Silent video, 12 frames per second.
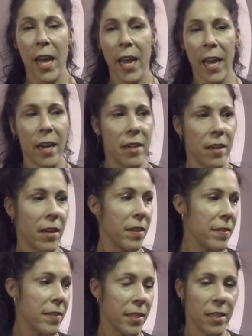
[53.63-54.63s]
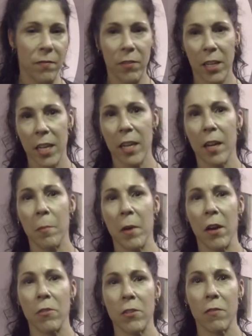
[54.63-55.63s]
and a significant
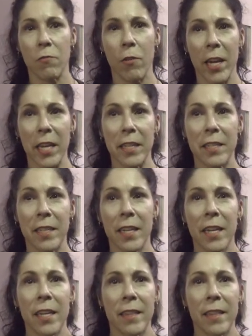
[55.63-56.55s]
amount of weight,